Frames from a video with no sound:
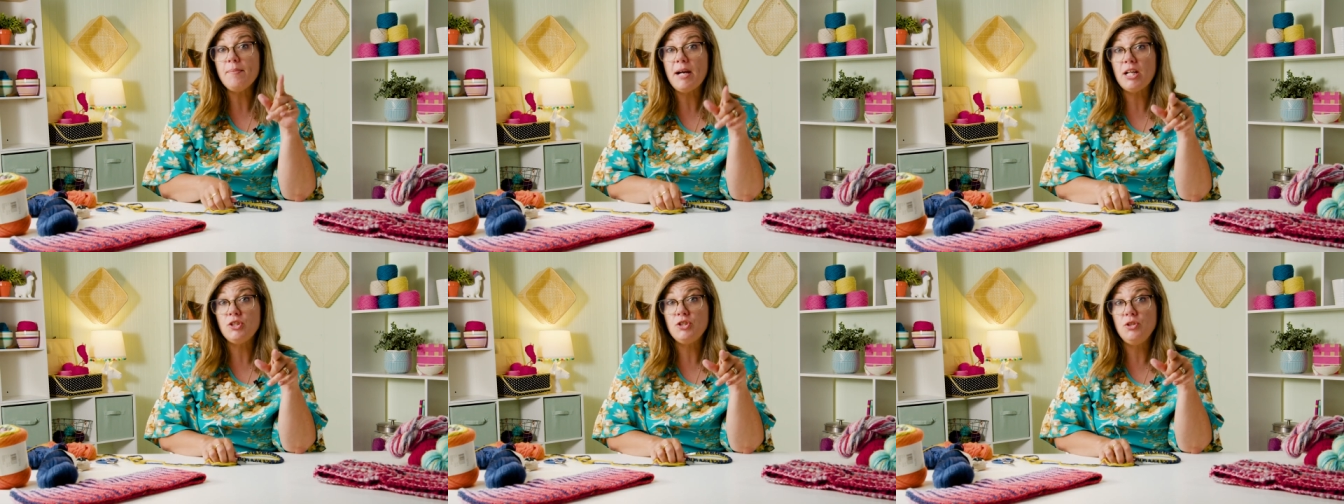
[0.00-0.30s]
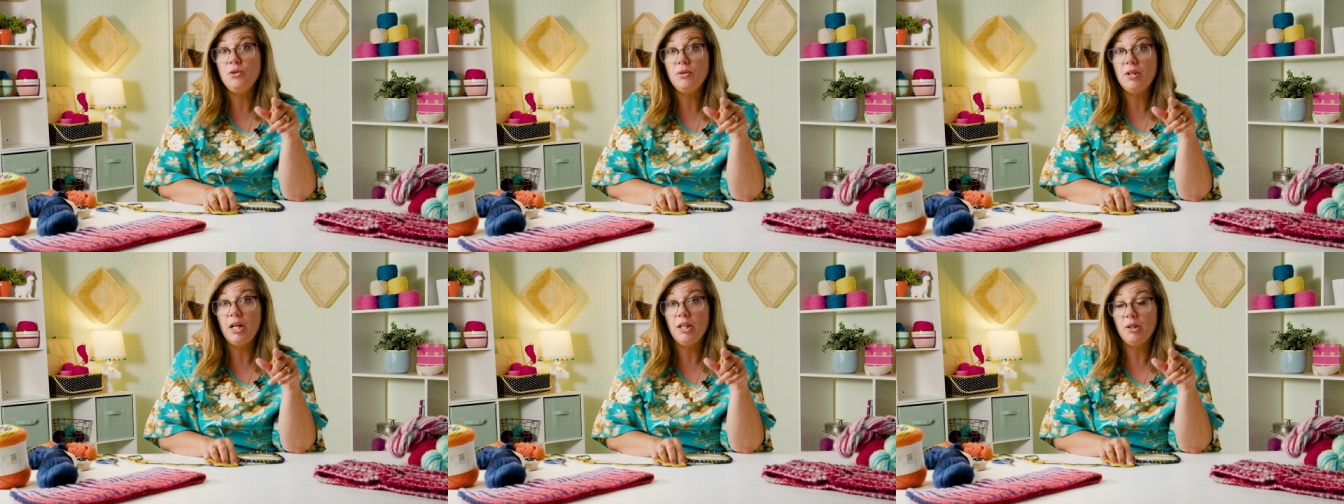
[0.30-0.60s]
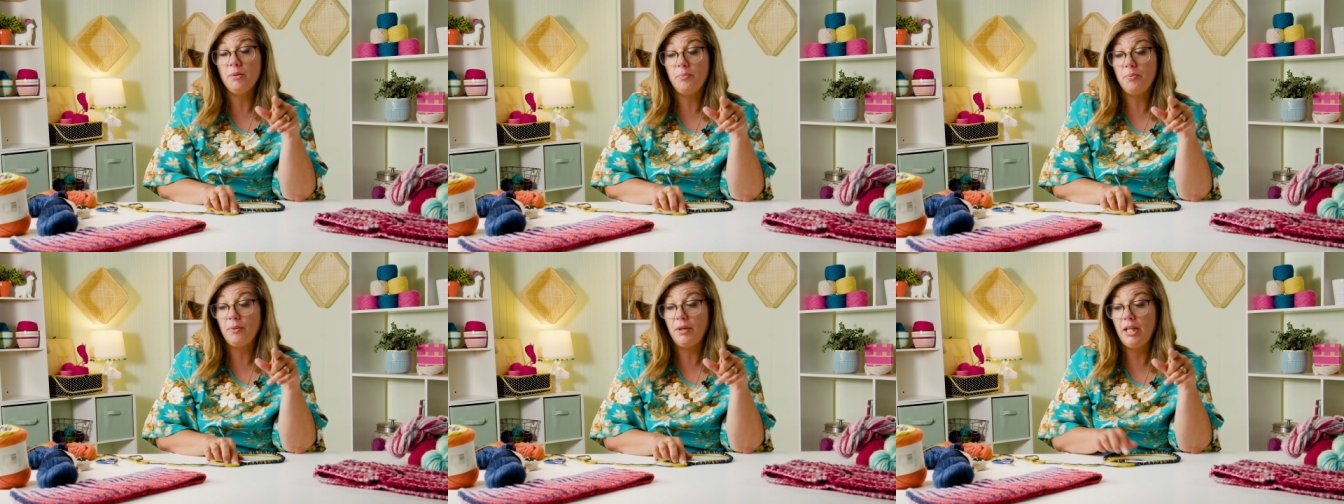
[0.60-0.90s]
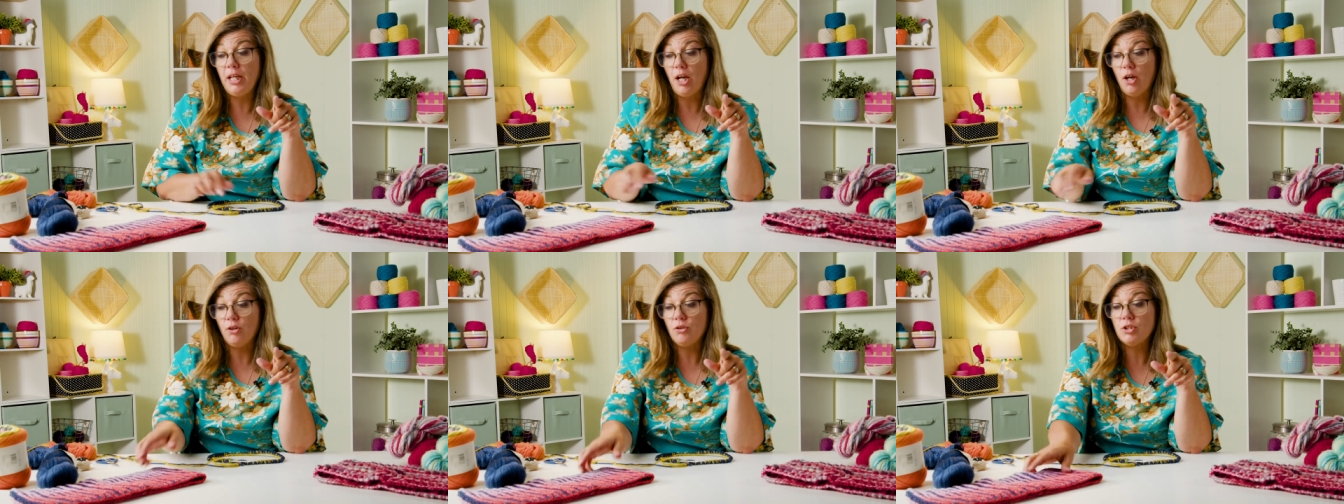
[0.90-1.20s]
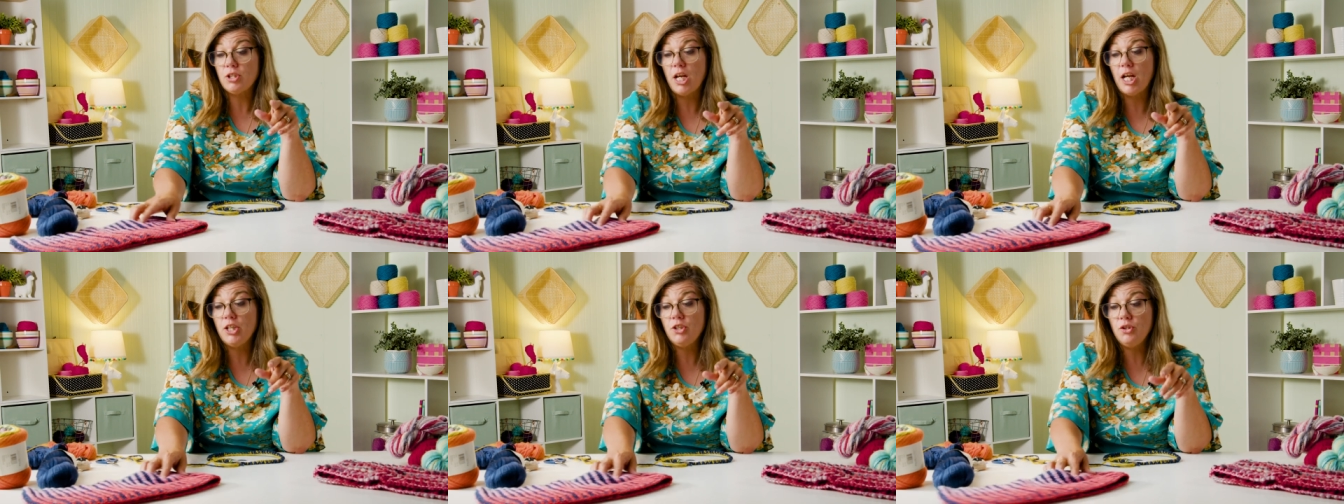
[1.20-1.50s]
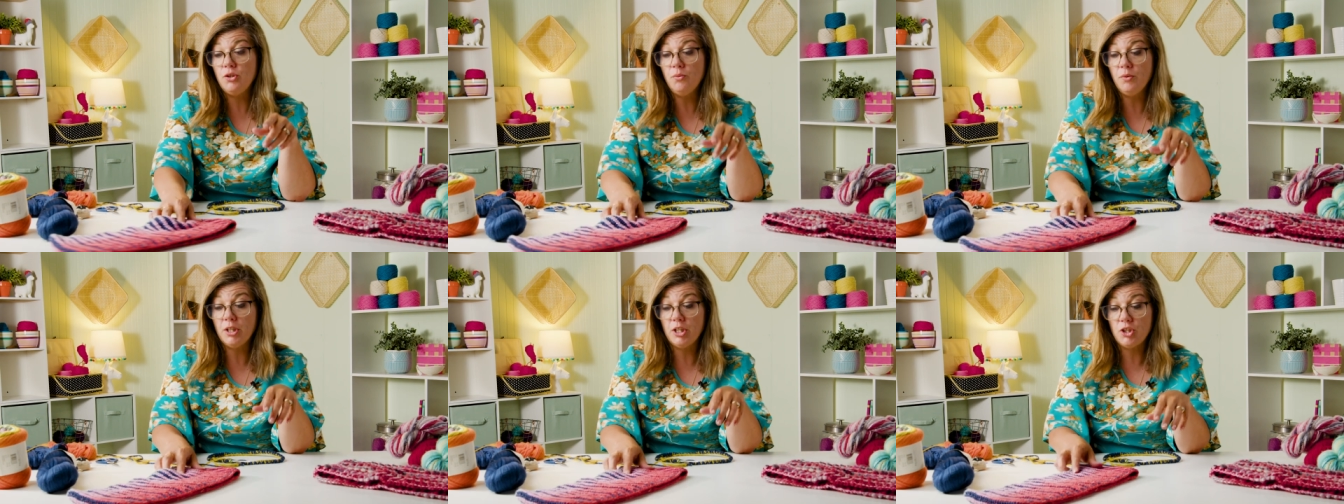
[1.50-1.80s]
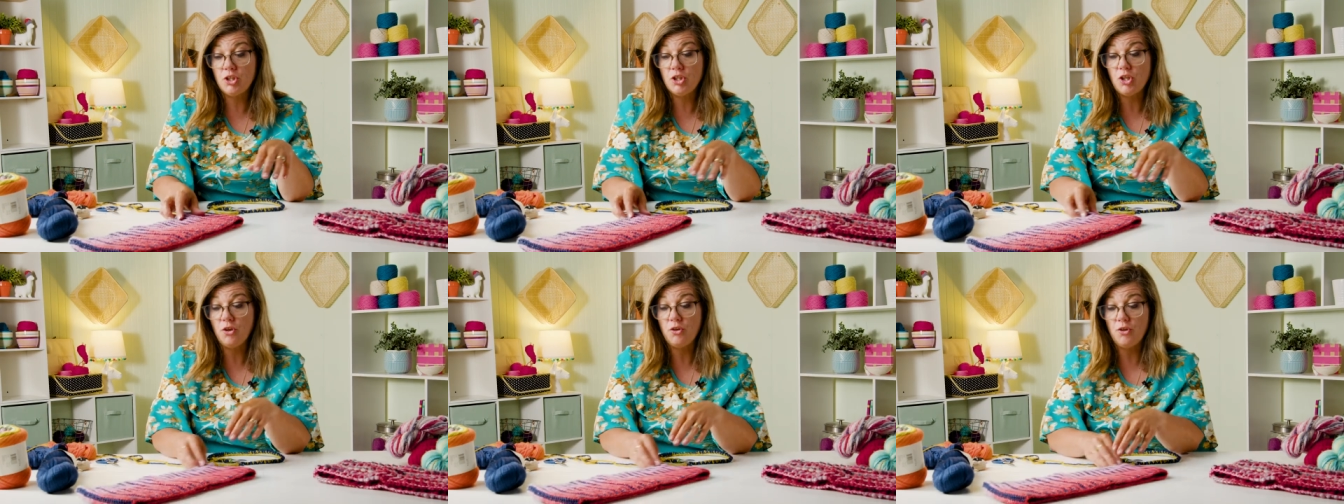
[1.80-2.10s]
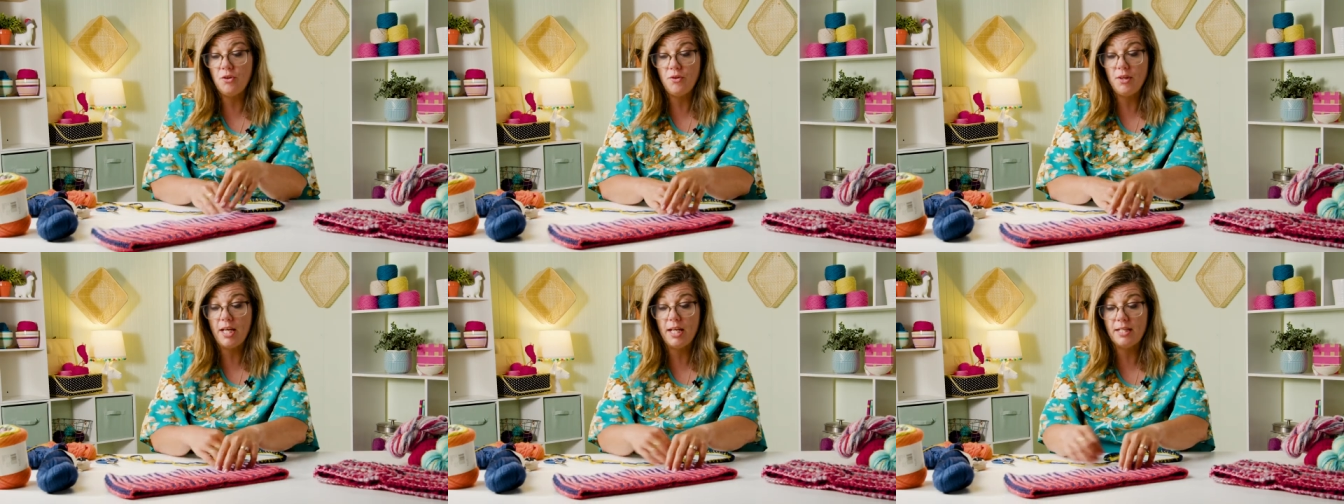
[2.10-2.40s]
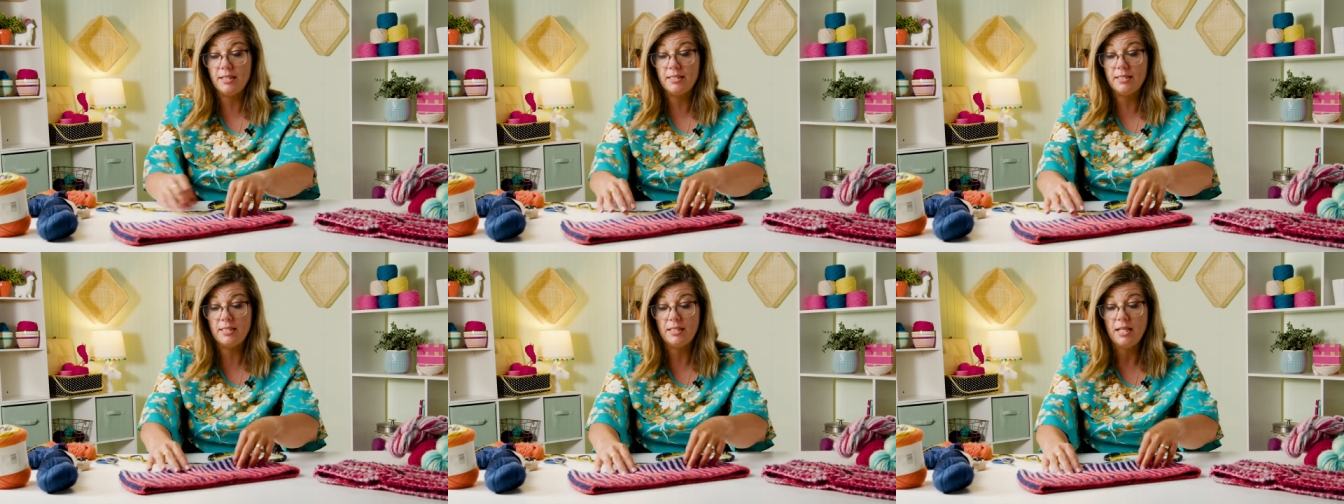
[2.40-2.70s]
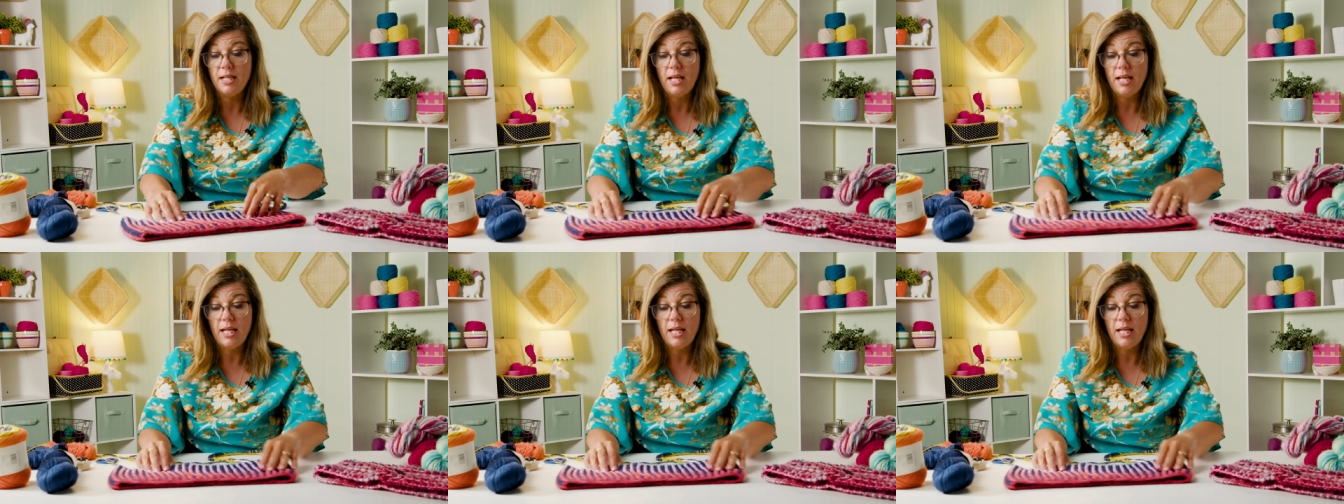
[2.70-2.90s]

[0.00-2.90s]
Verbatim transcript: about two color brioche, I do want to show you this,